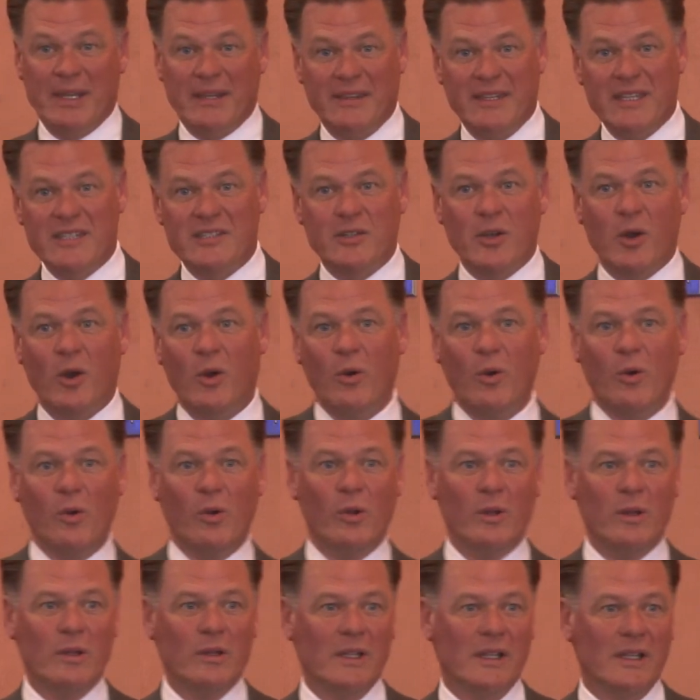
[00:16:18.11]
this
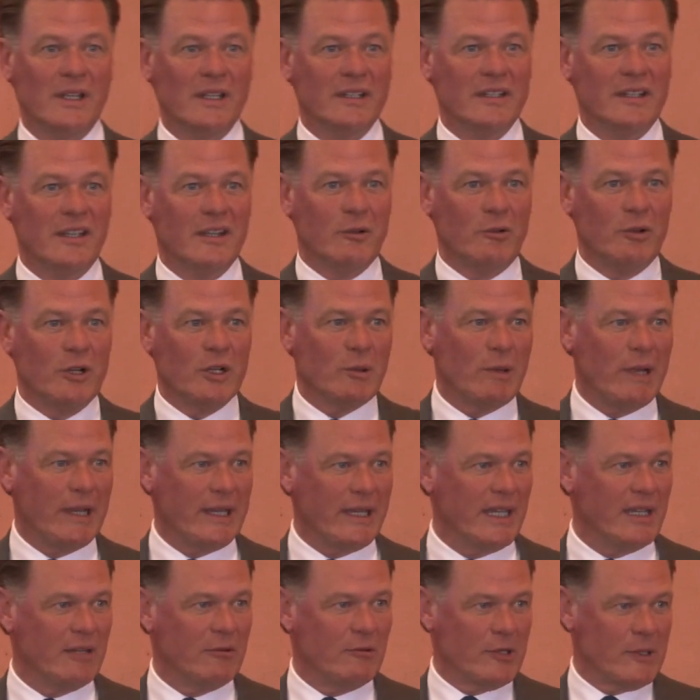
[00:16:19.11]
whole, what do I
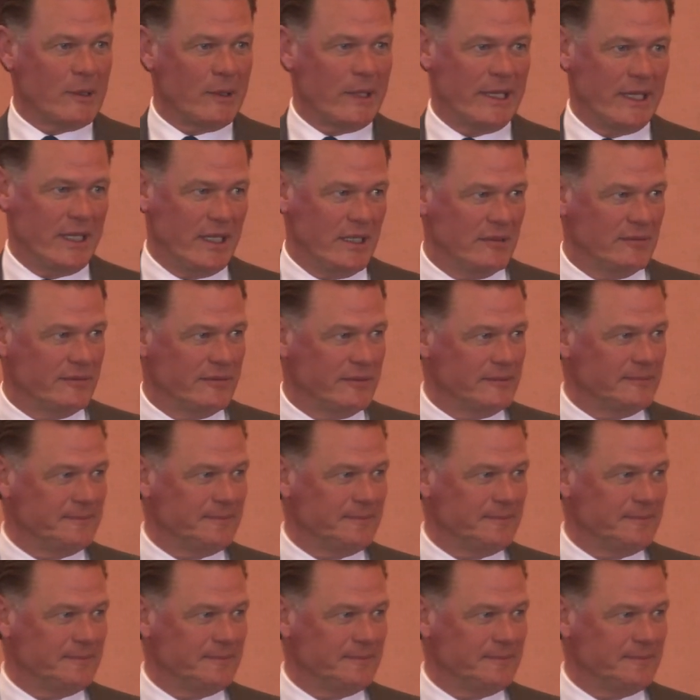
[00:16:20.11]
get, what do I give?